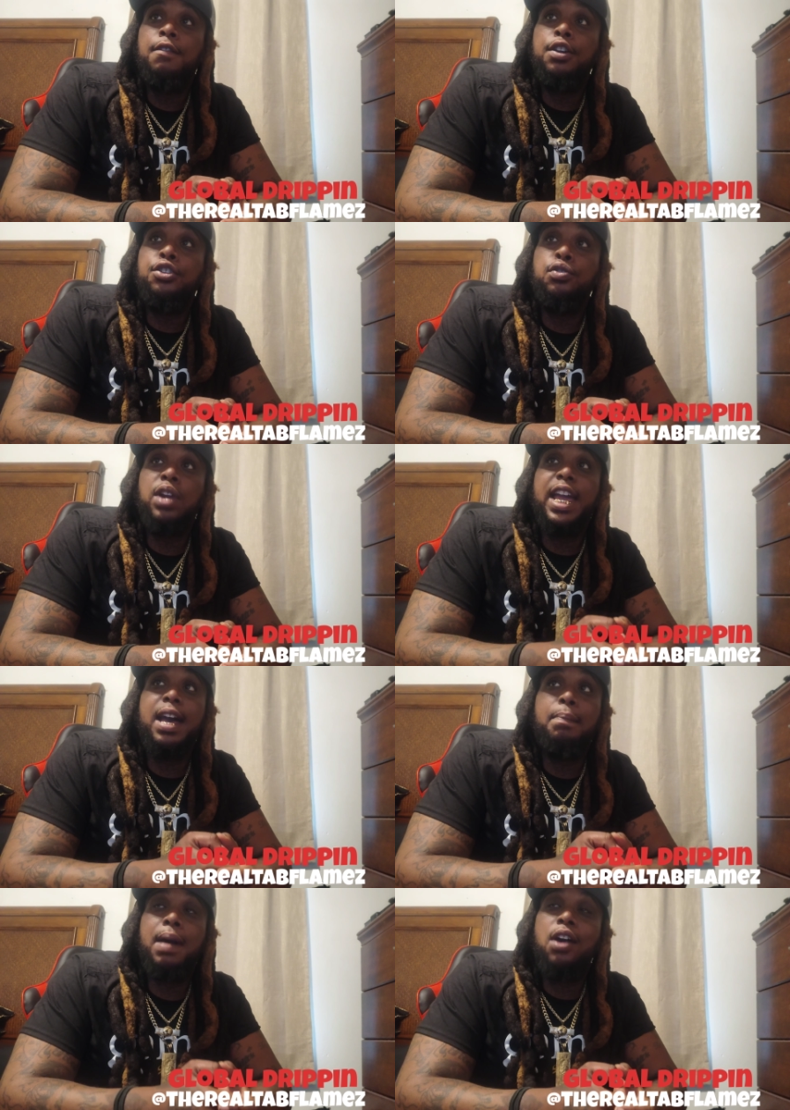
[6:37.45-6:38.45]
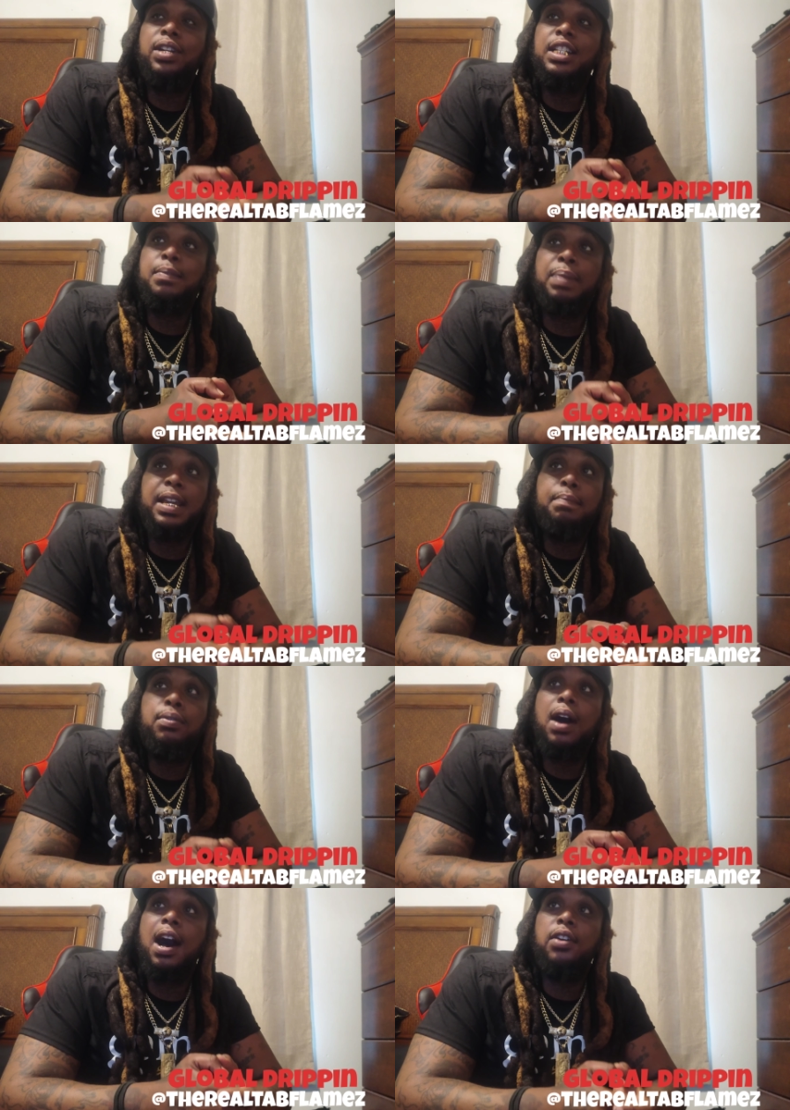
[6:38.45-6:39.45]
for you to help all these
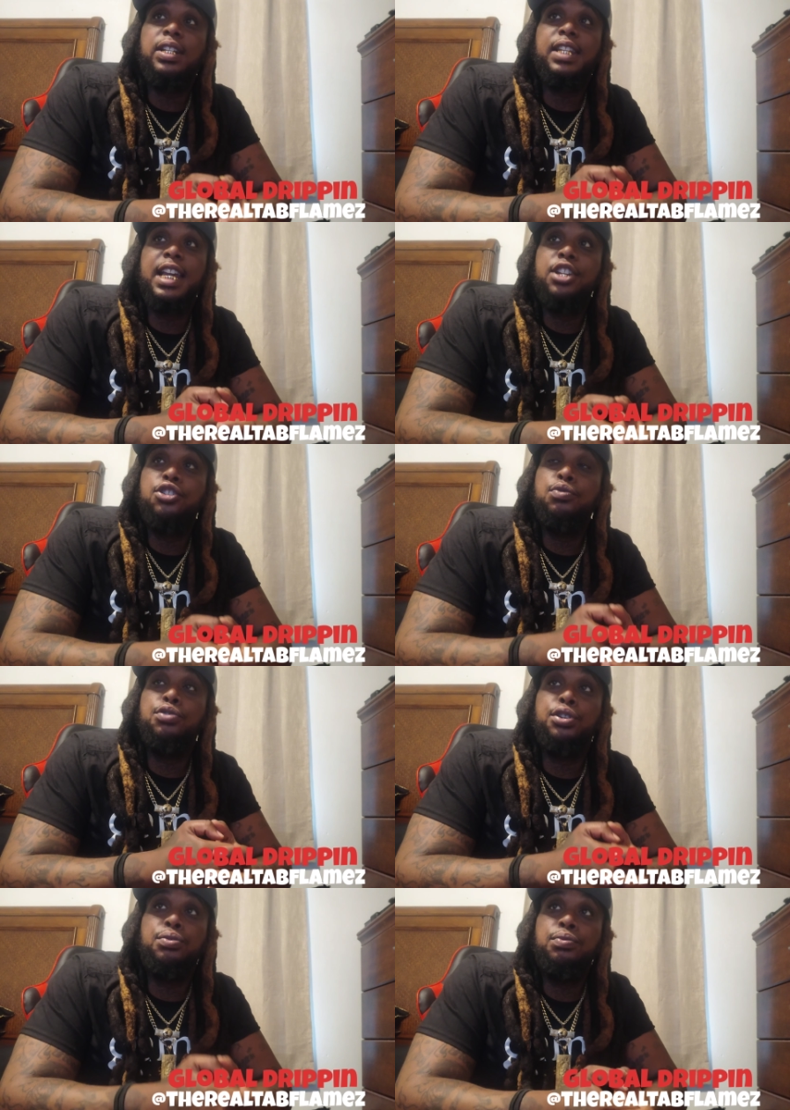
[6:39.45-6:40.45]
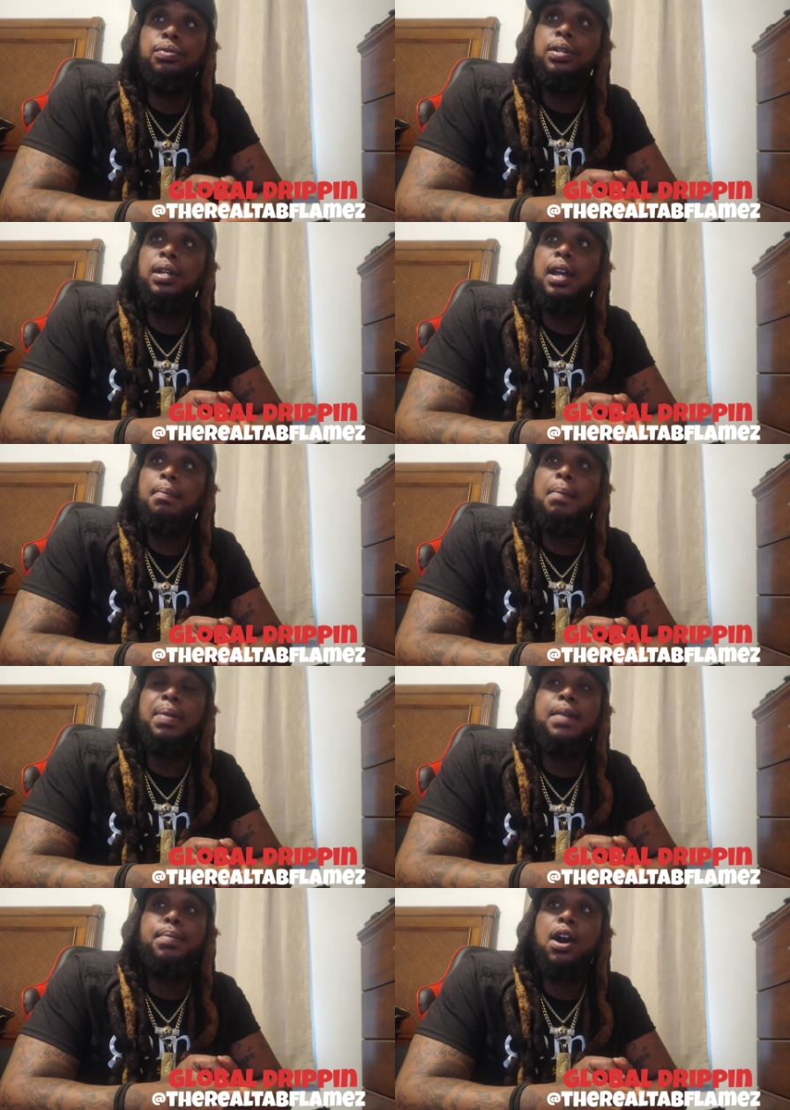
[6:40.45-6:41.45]
people, all the things you do,
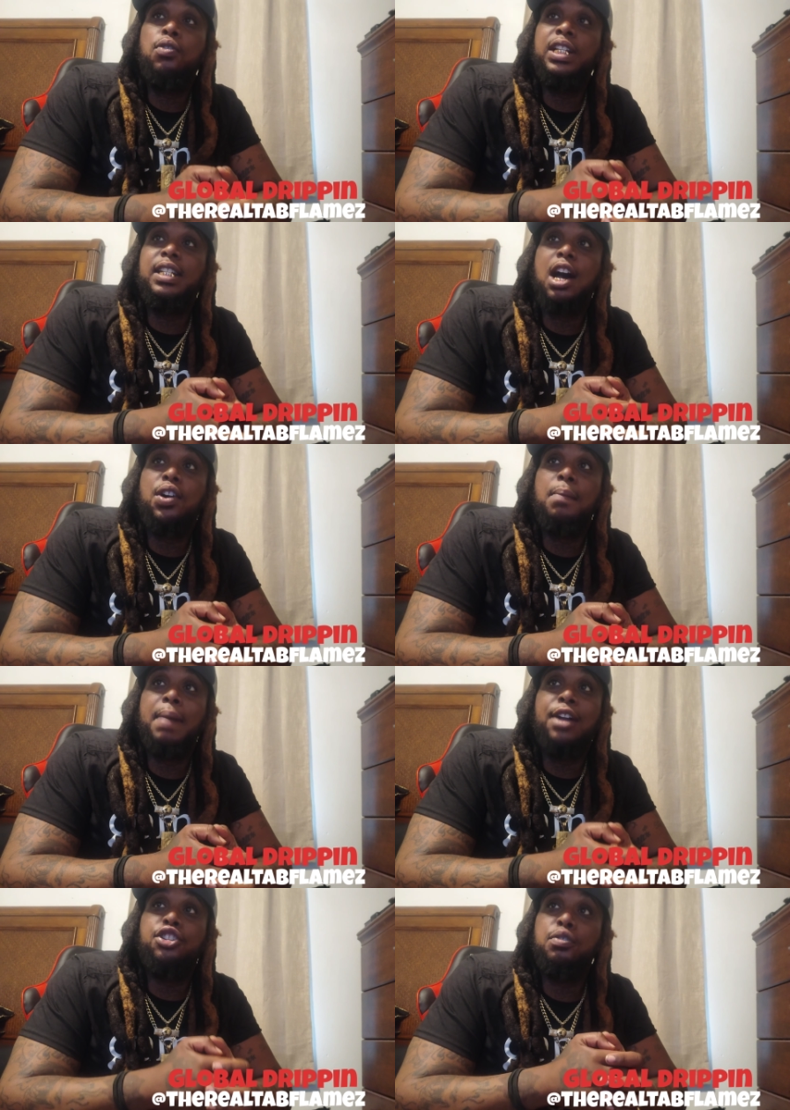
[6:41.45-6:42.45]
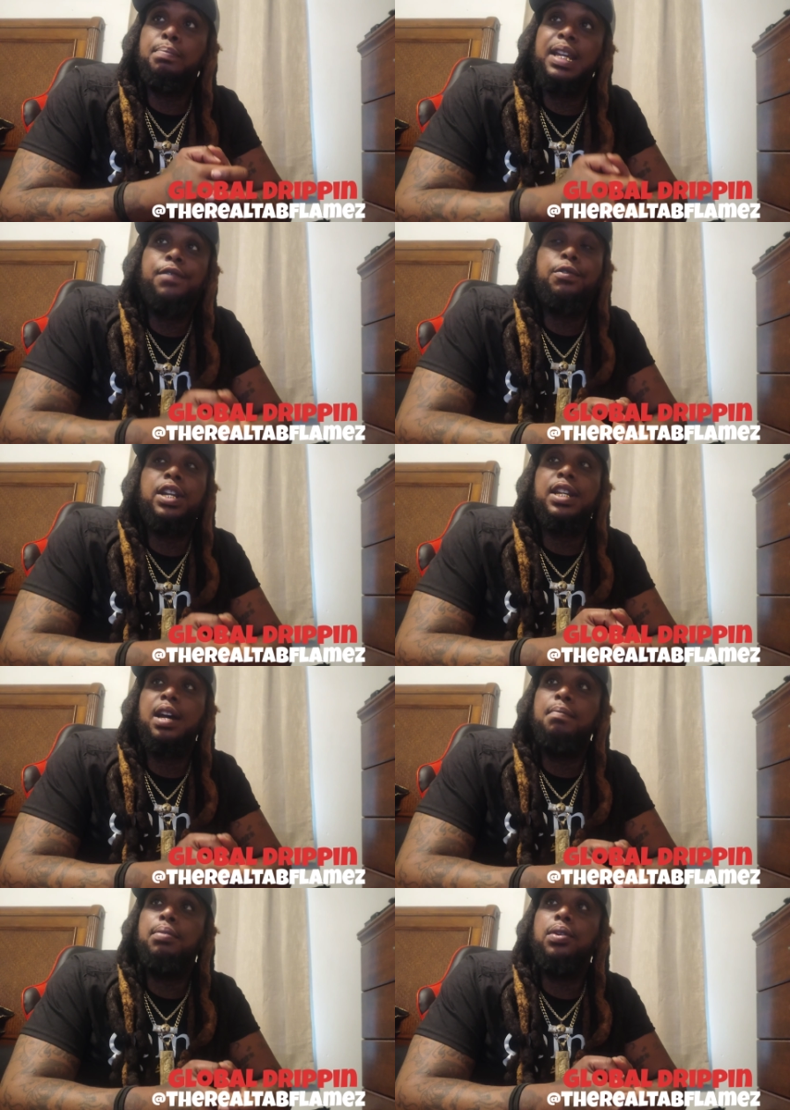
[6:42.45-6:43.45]
but people only talk about your beef with
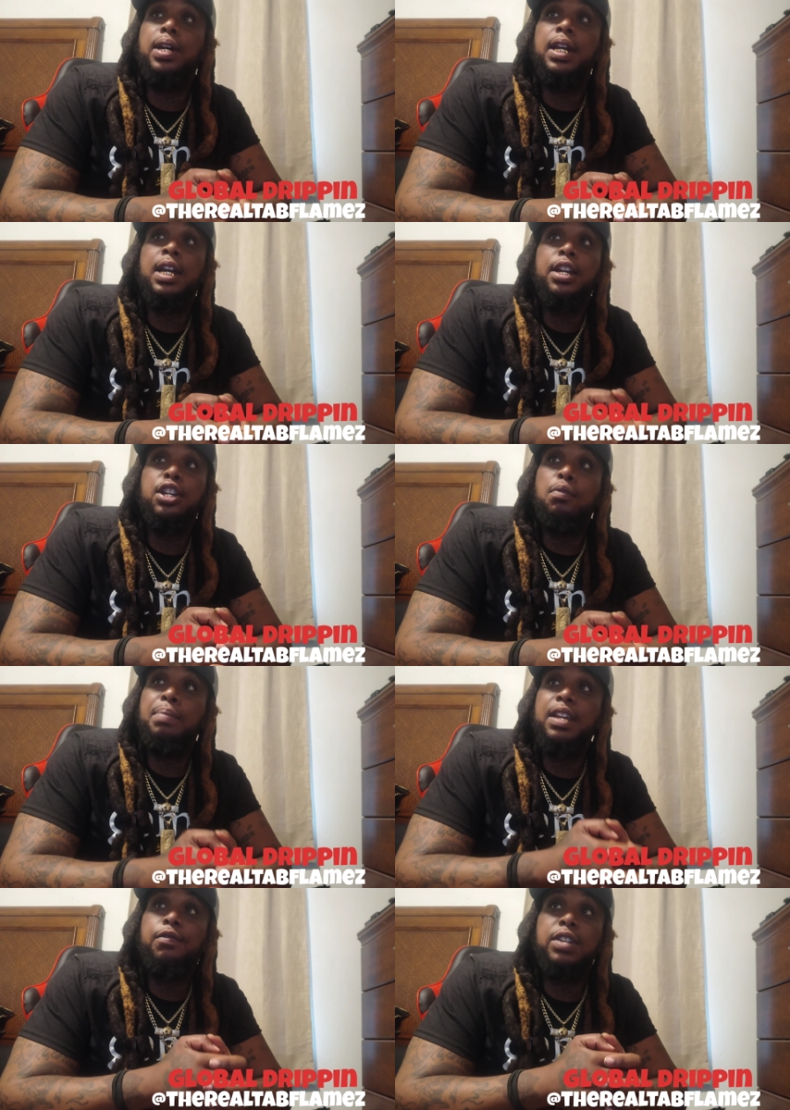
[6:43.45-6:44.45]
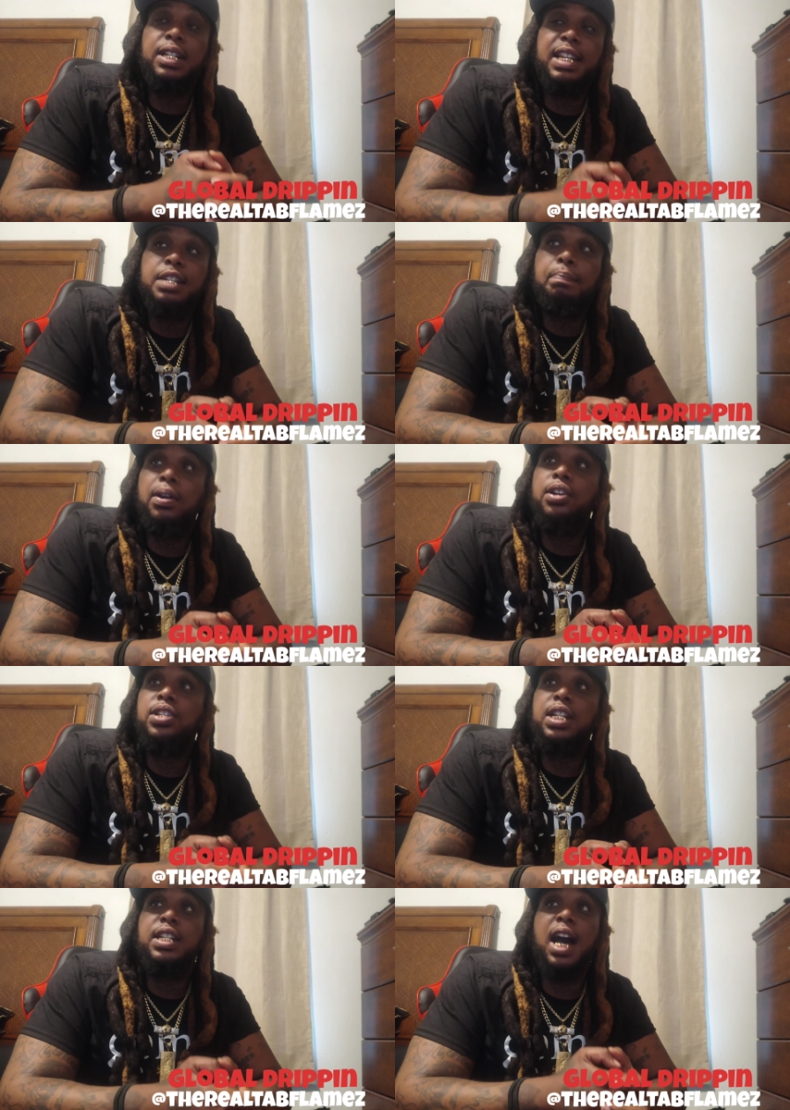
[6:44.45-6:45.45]
YoungBoy, your beef with this
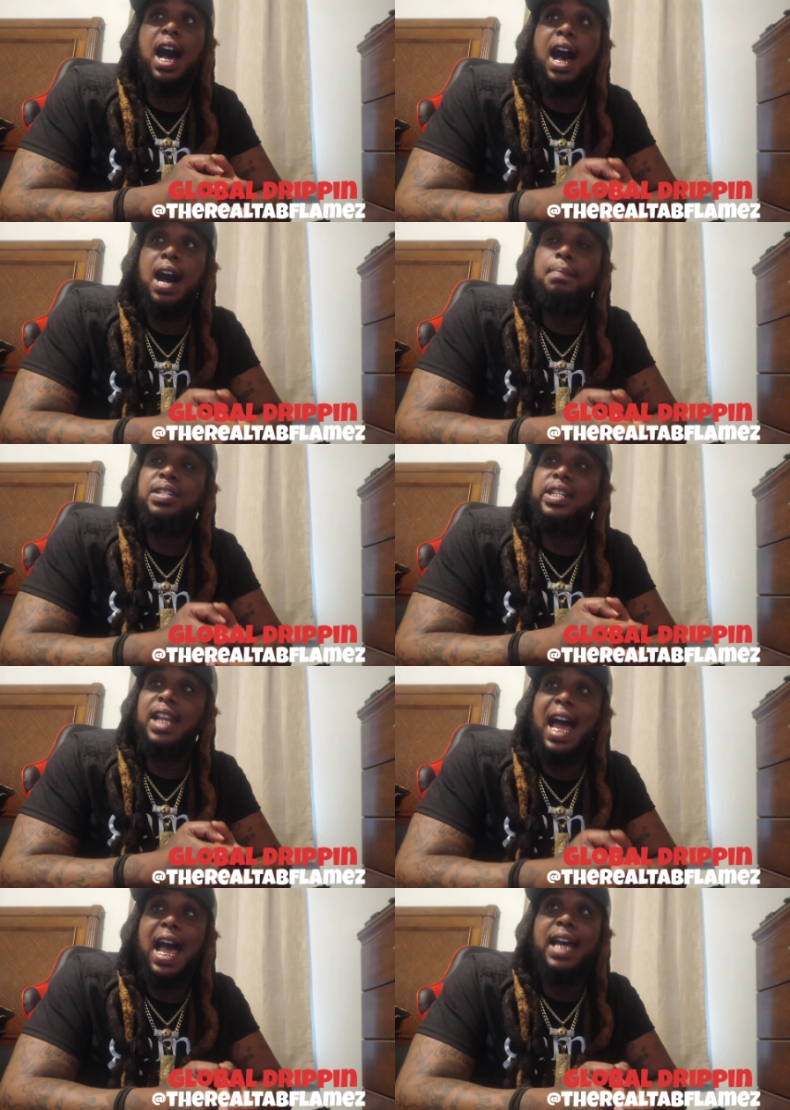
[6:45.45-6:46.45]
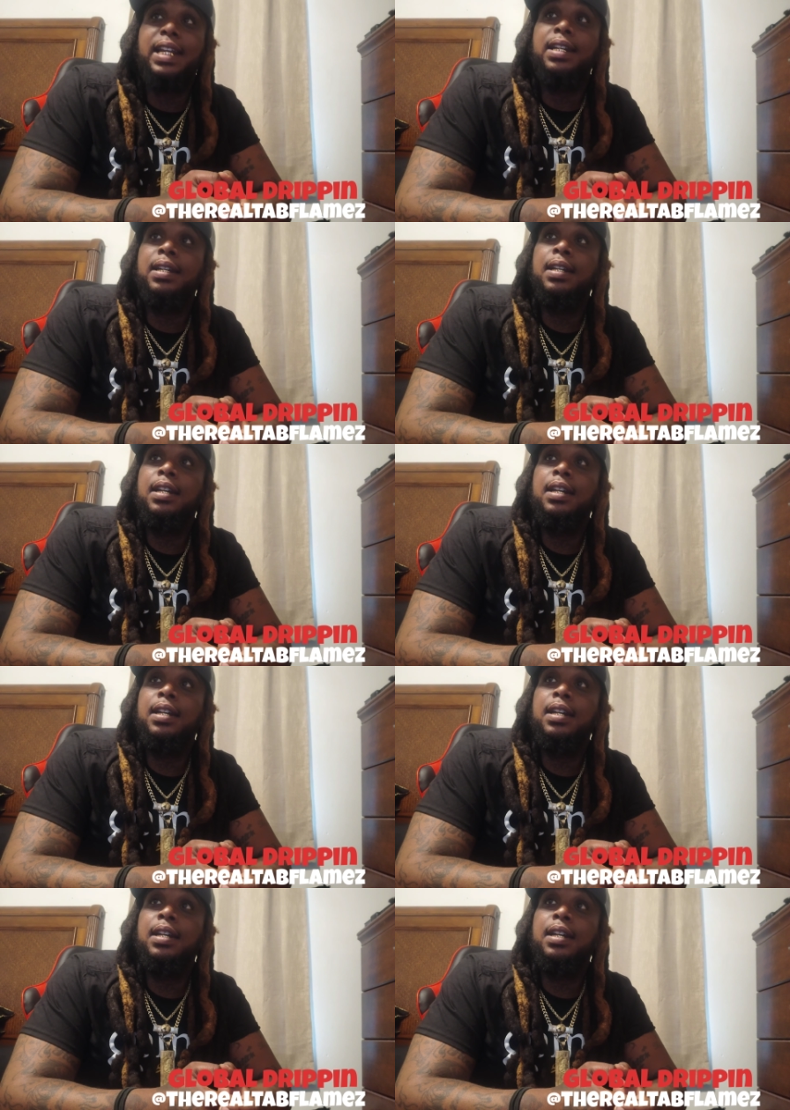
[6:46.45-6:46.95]
person, the op sliding.